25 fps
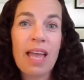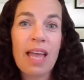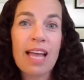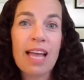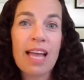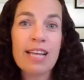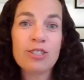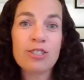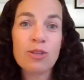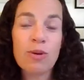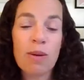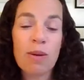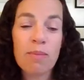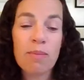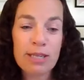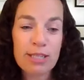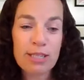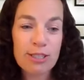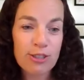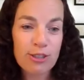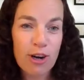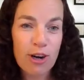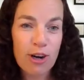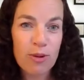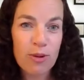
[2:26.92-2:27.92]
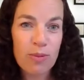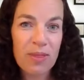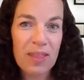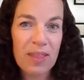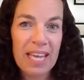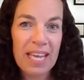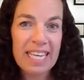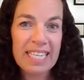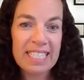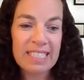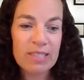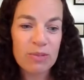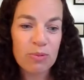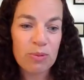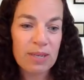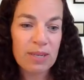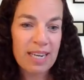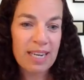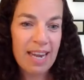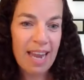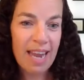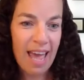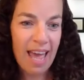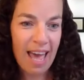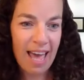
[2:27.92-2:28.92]
And so I'm going to start with
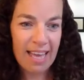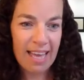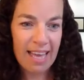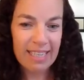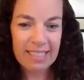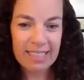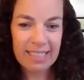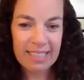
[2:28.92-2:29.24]
Antoinette.